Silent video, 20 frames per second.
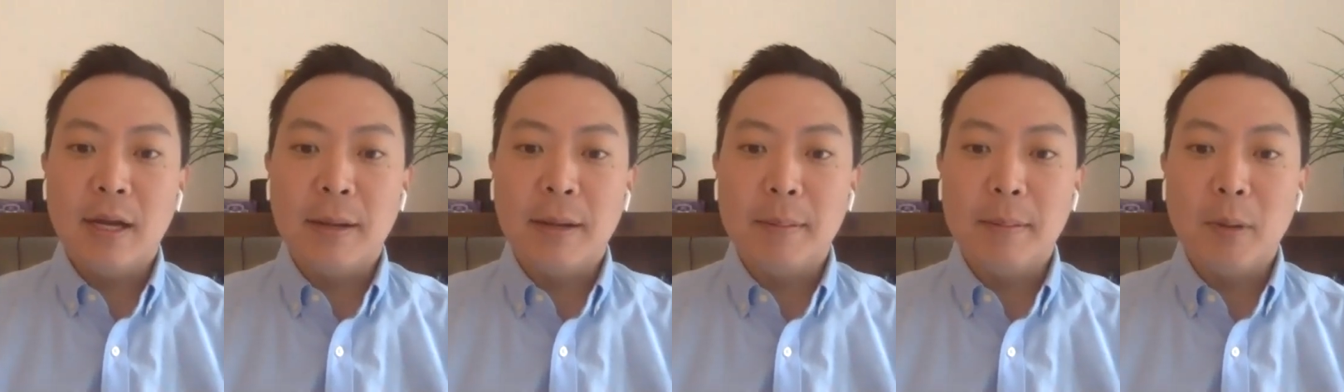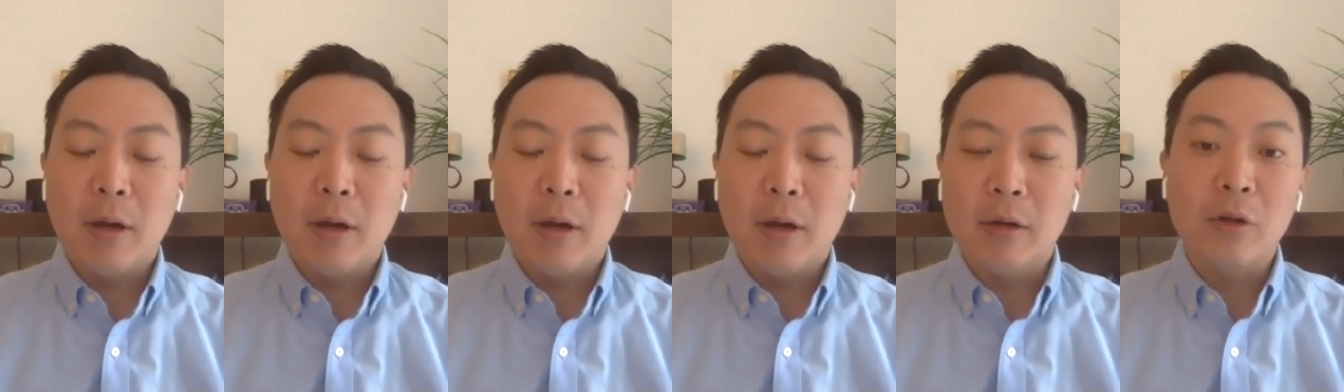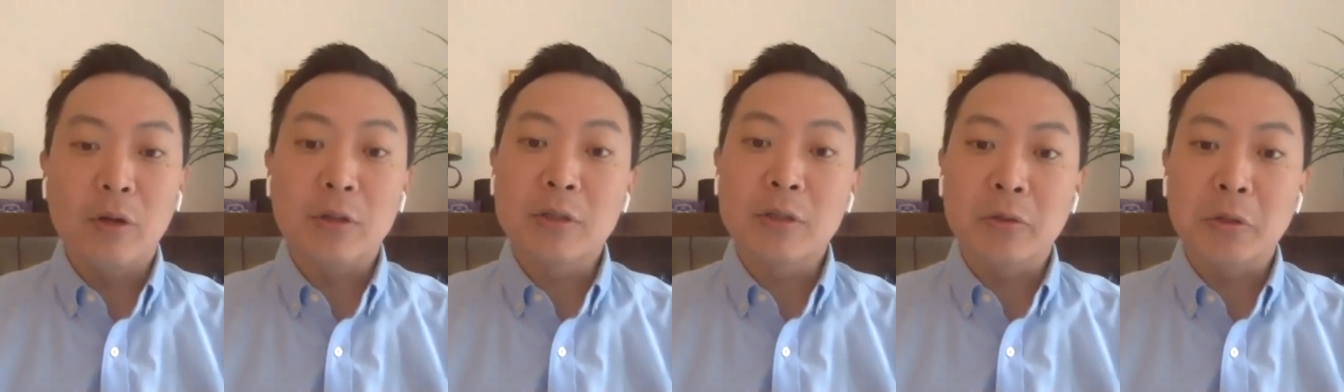
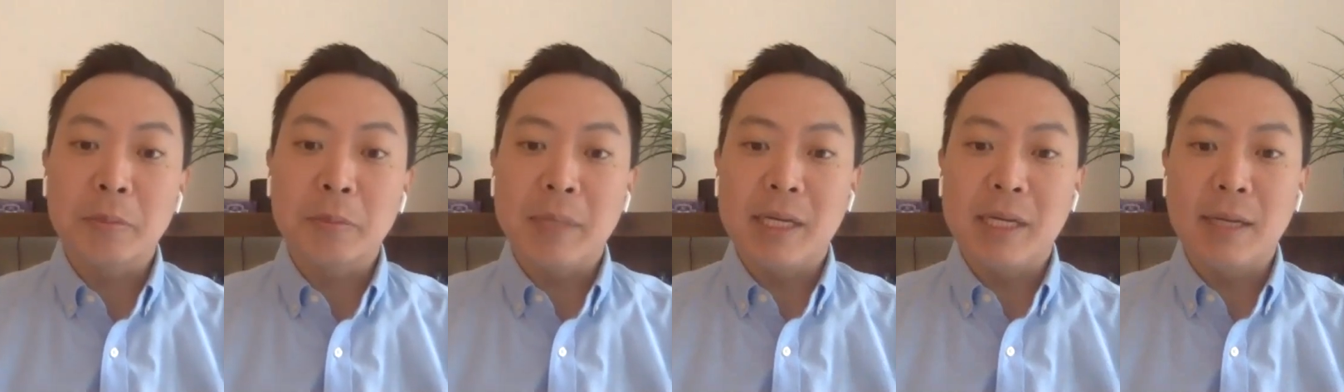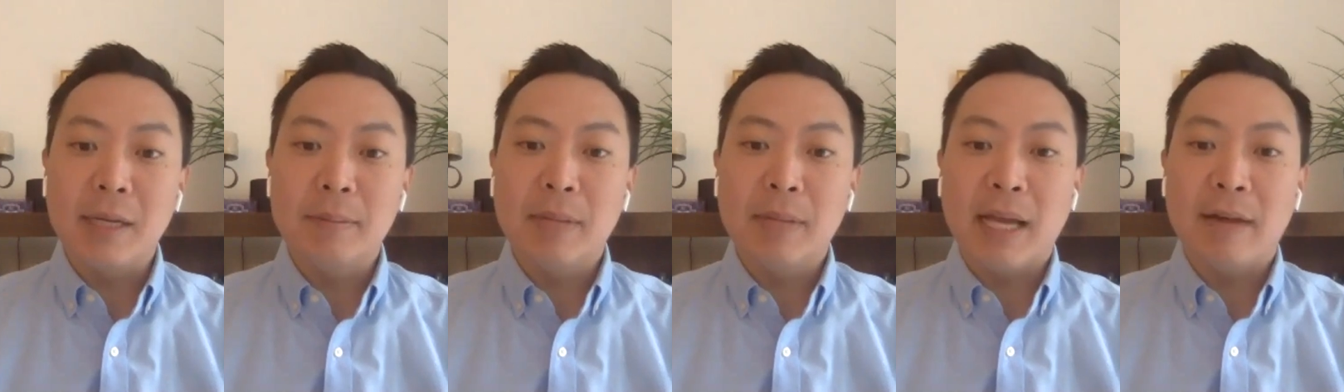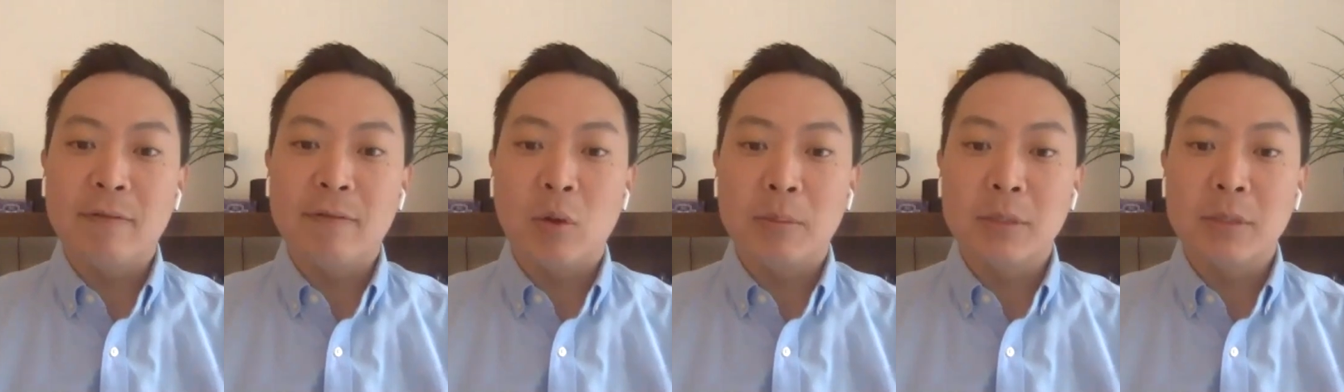on all your social media
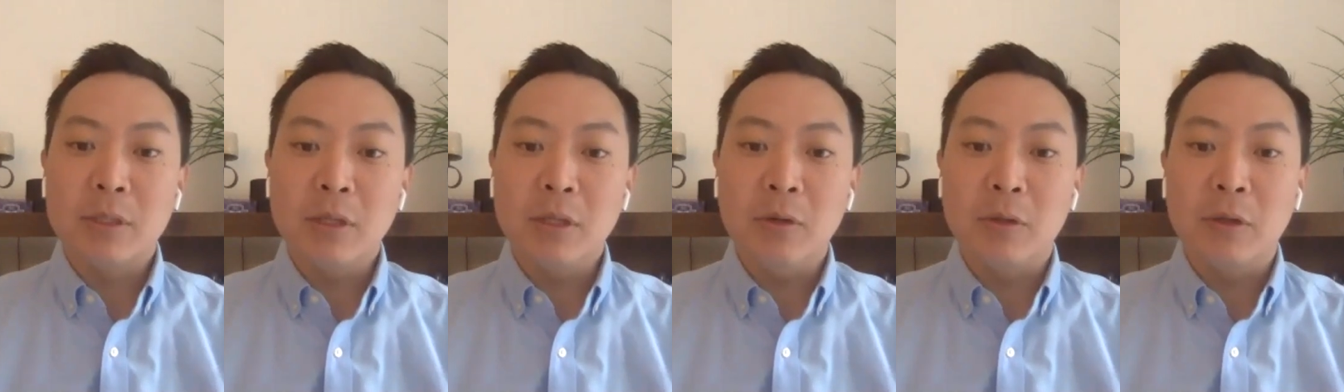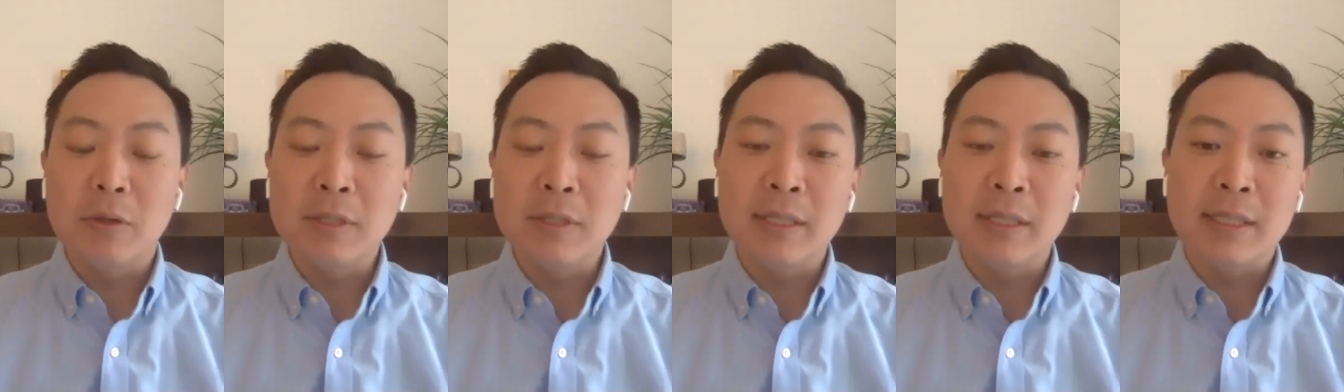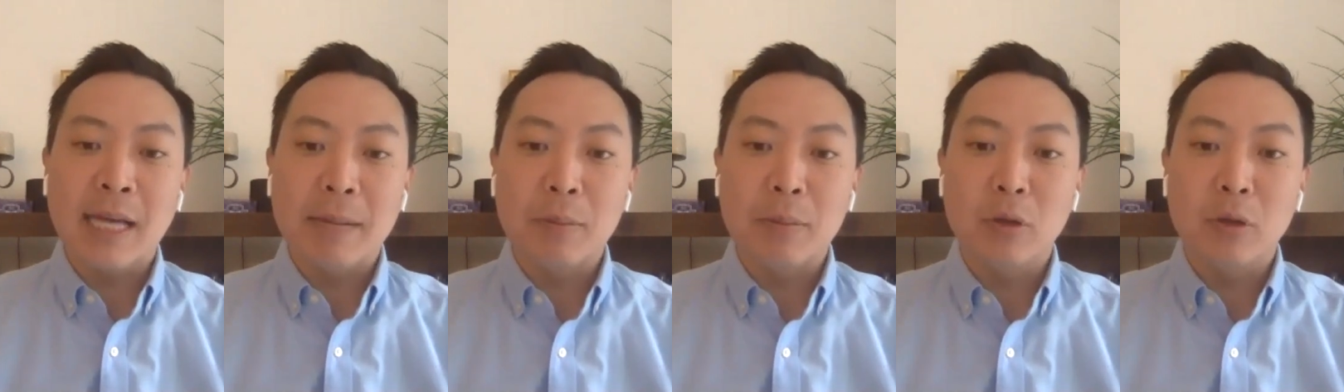platforms too,
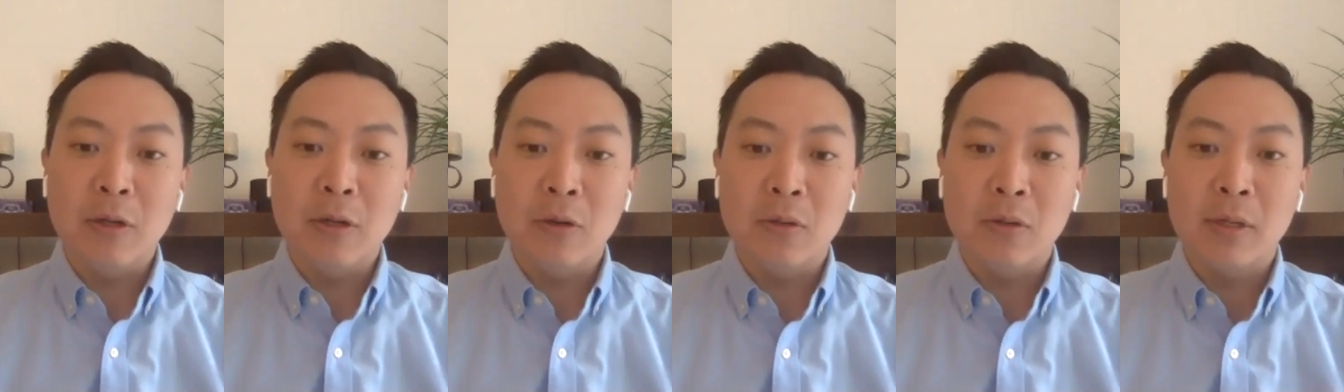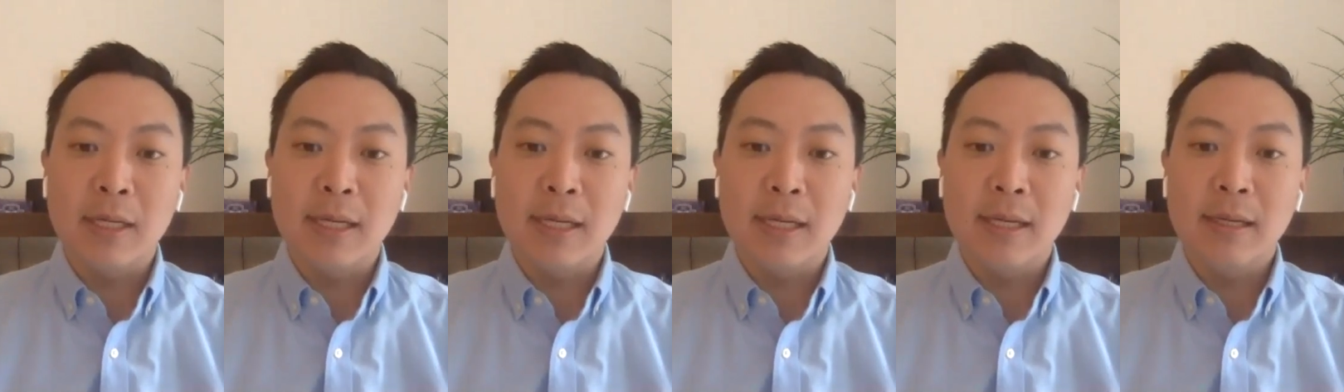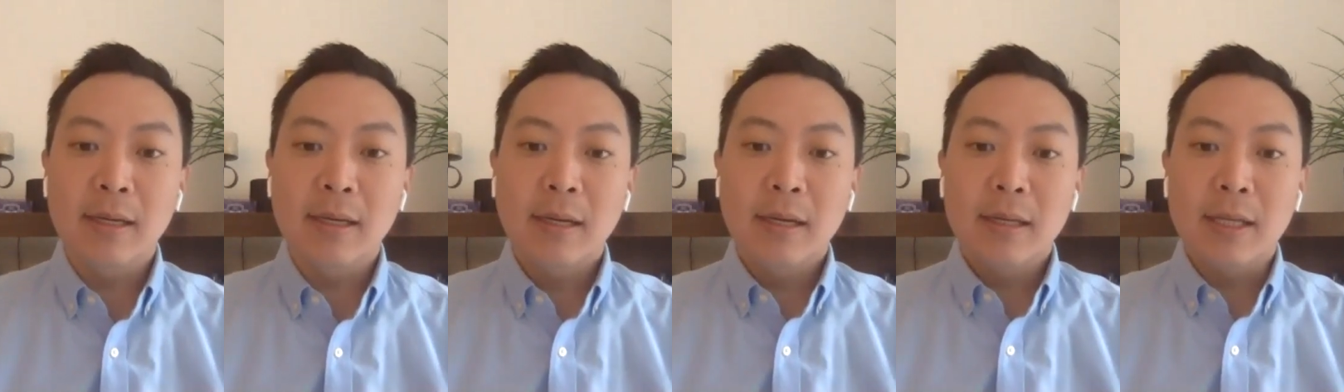using this
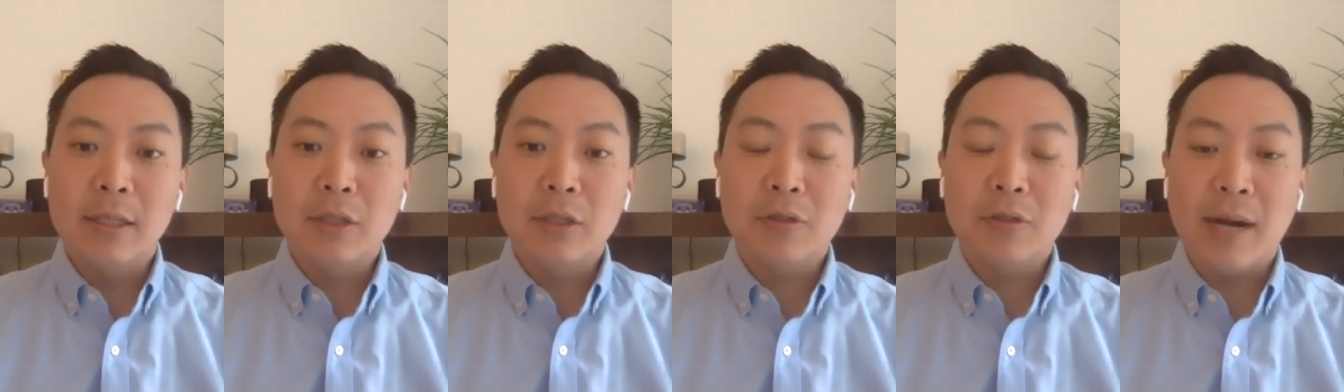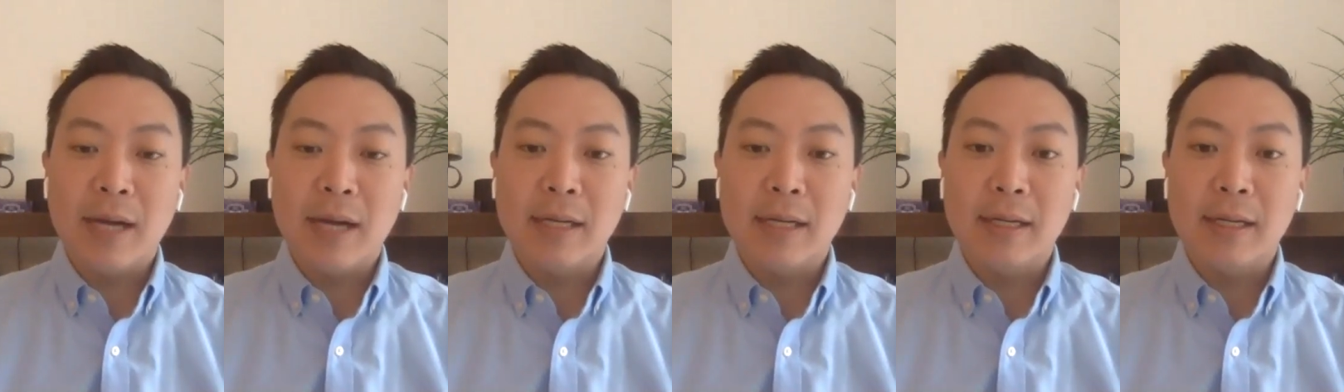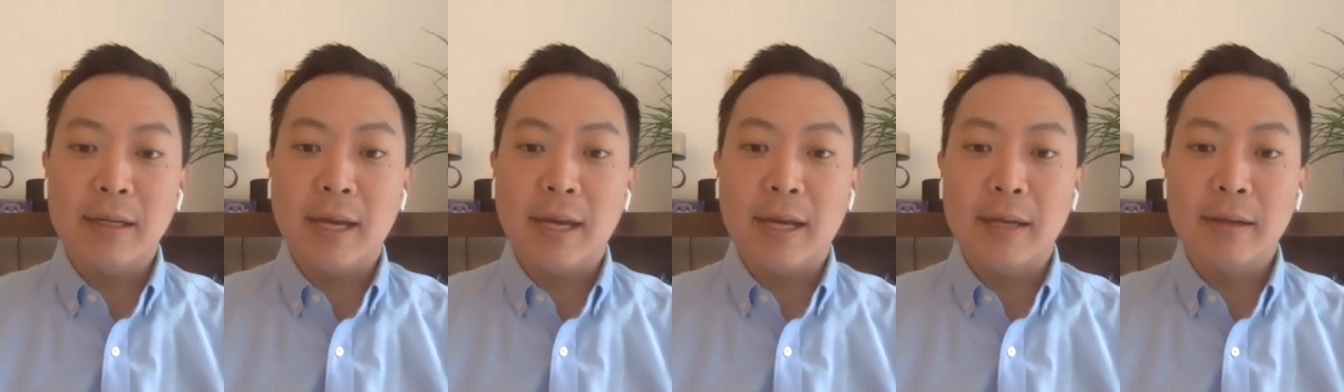opportunity to
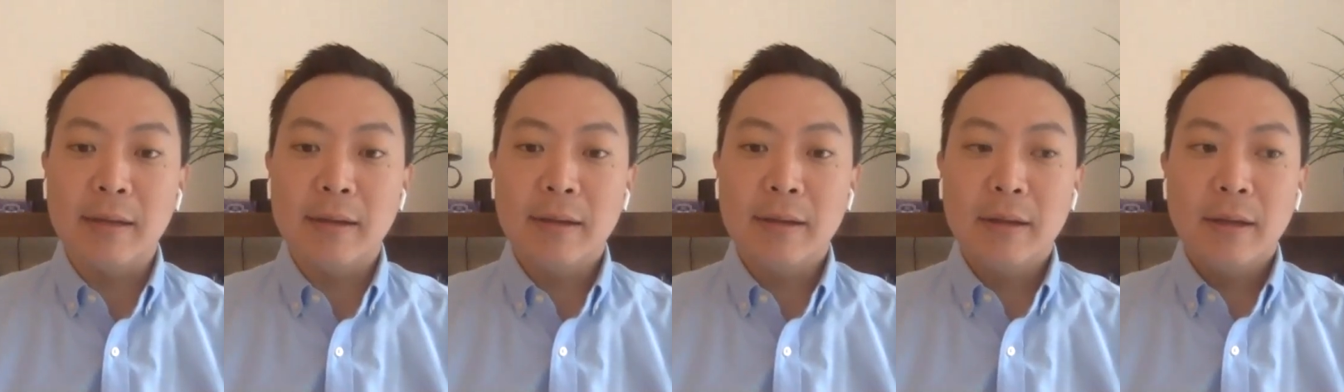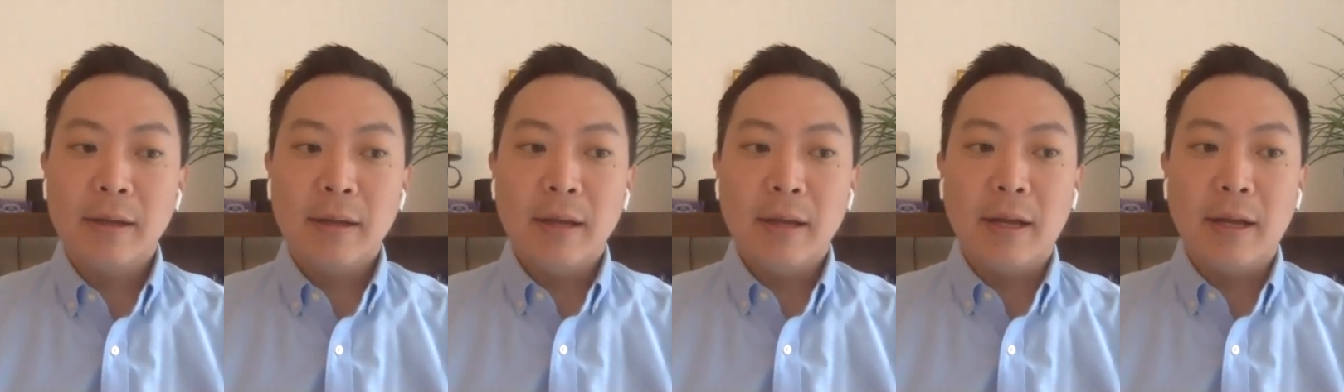try to like